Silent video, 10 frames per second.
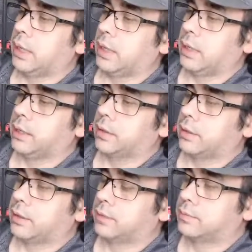and
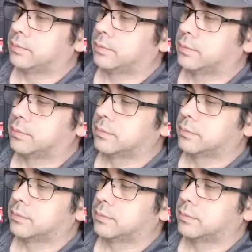
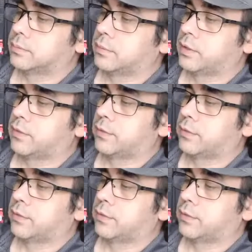this